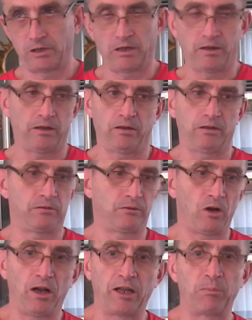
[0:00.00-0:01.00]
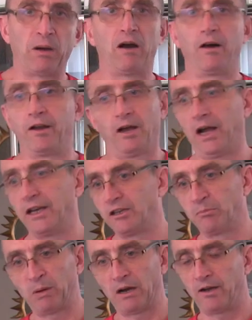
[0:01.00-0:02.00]
uh, garlic powder,
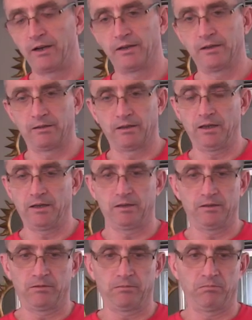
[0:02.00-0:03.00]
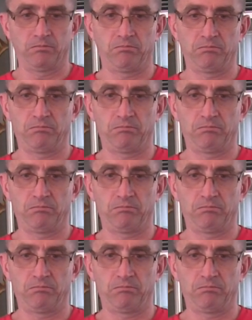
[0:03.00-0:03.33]
onion powder, um,